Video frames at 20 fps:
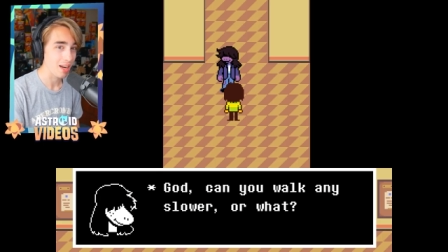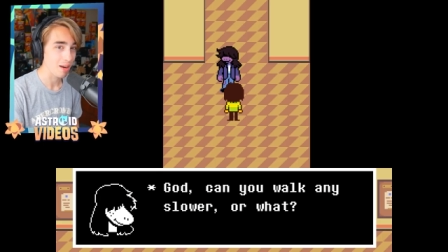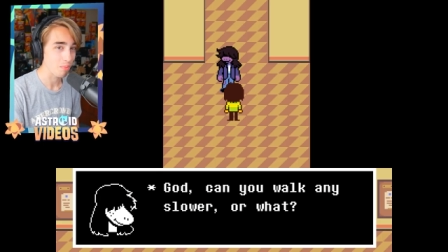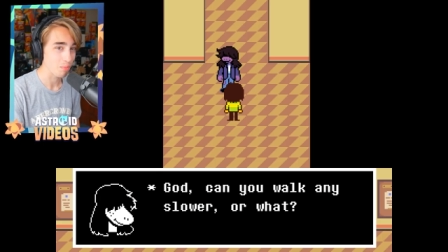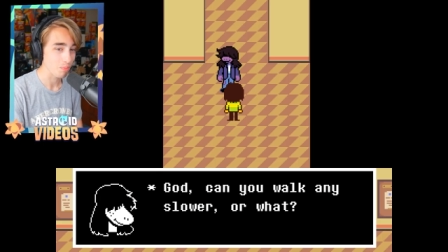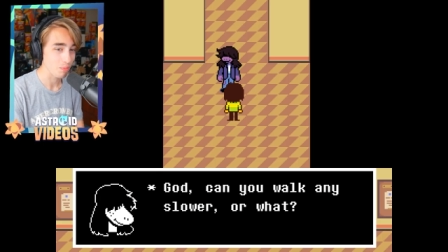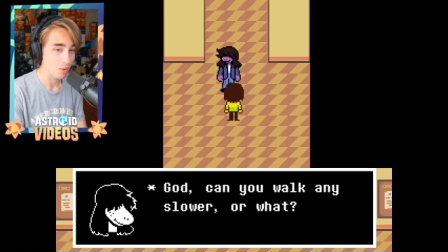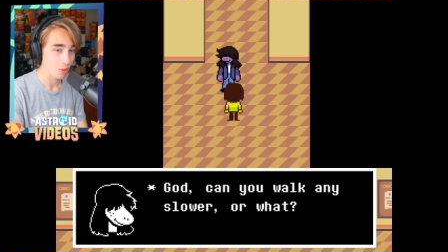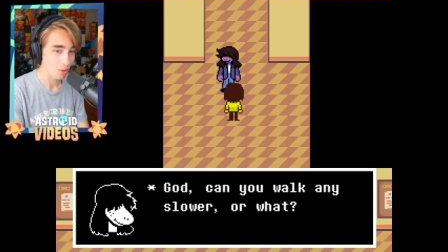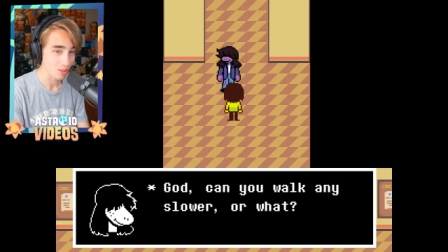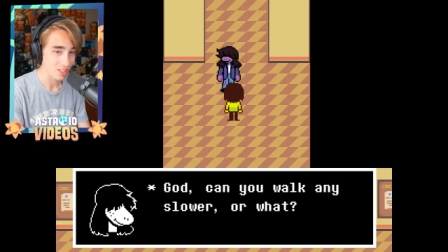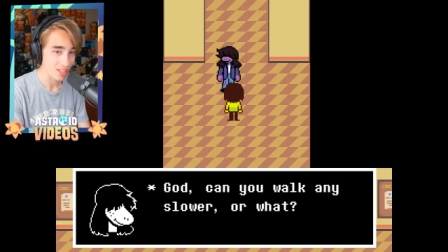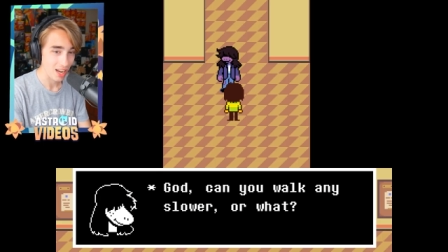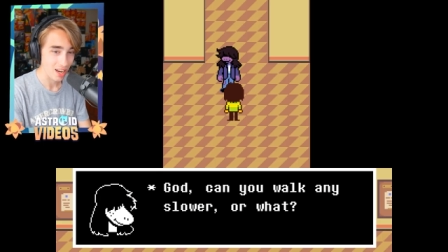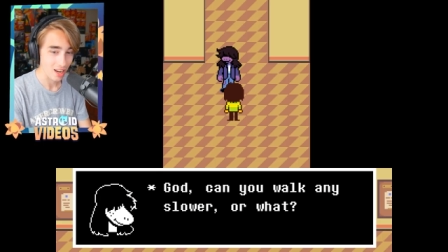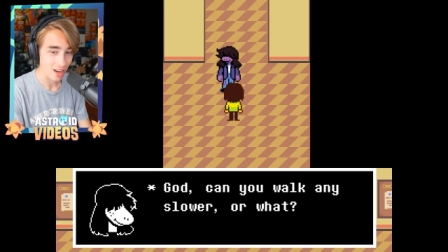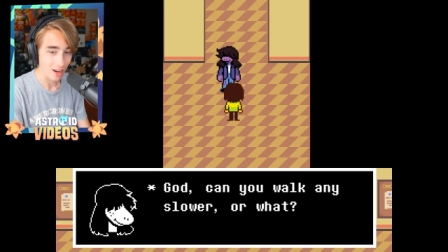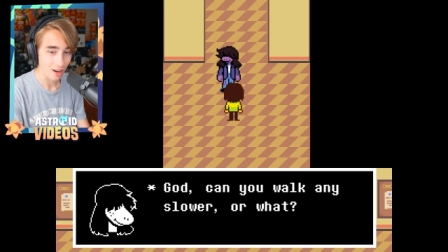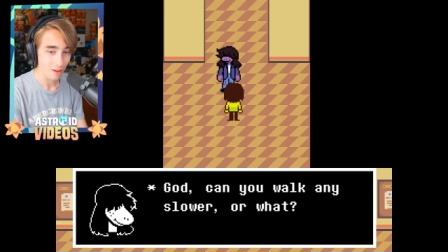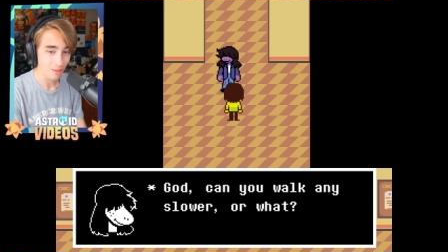I'm doing
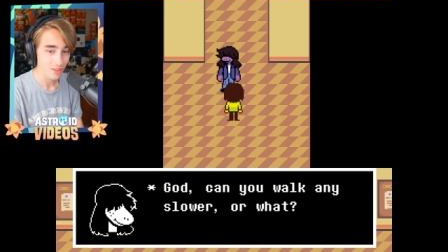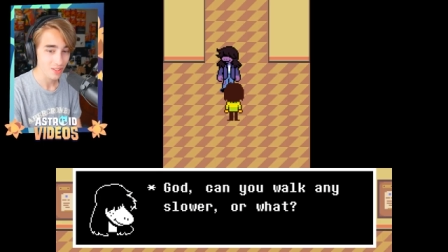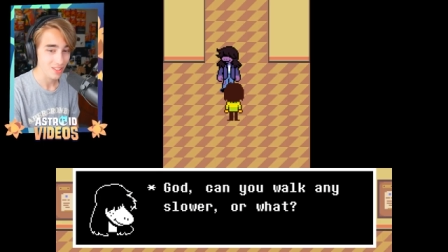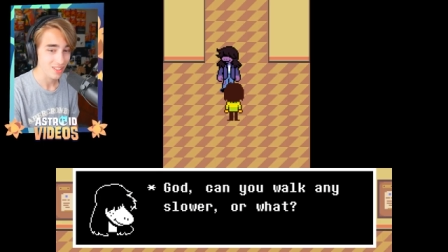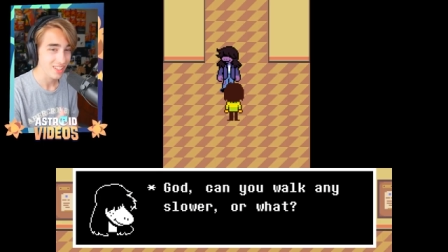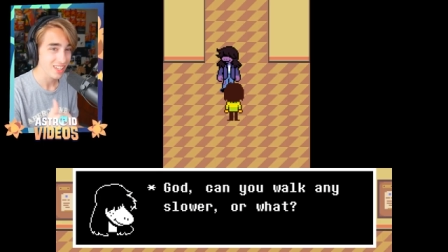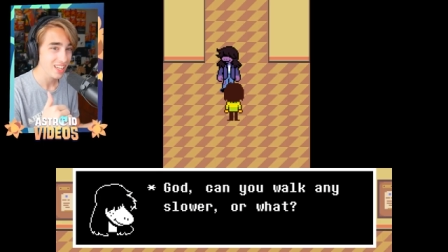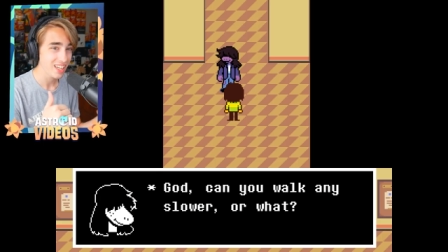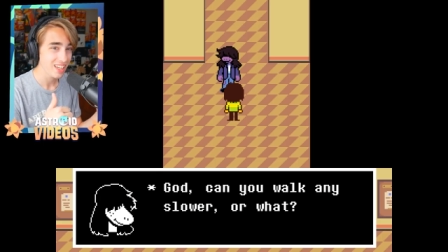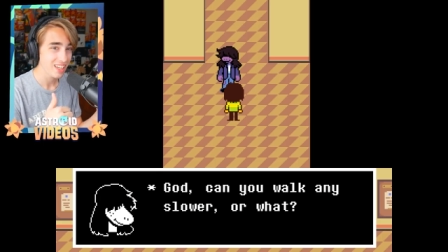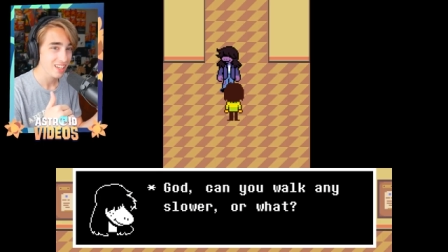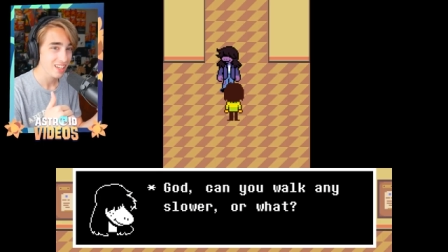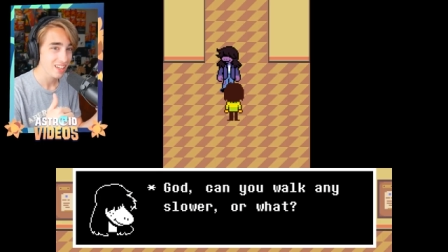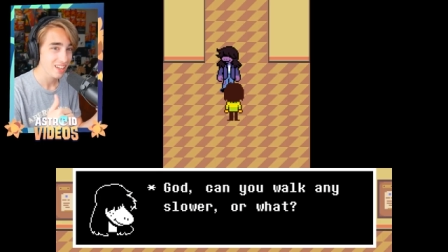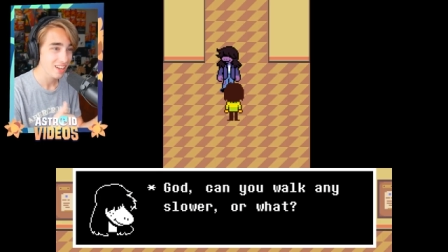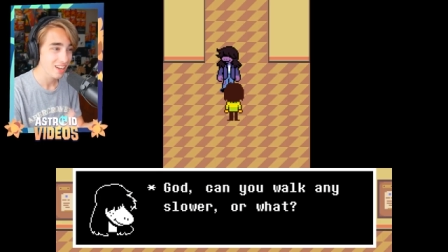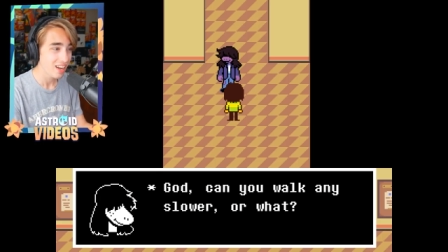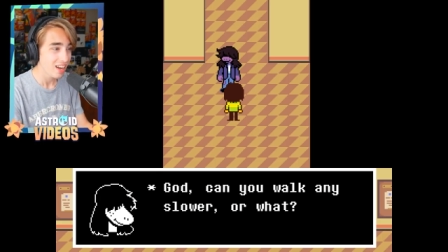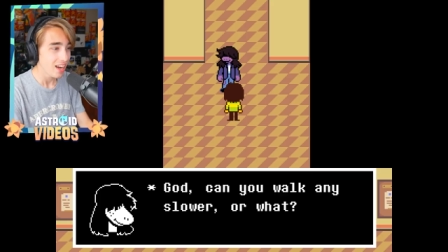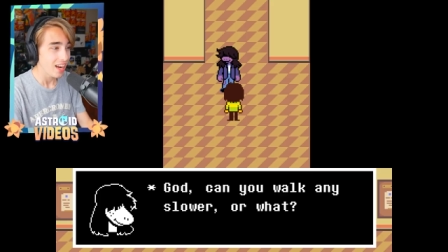day of, so.
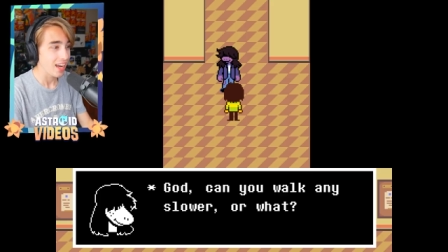Eh.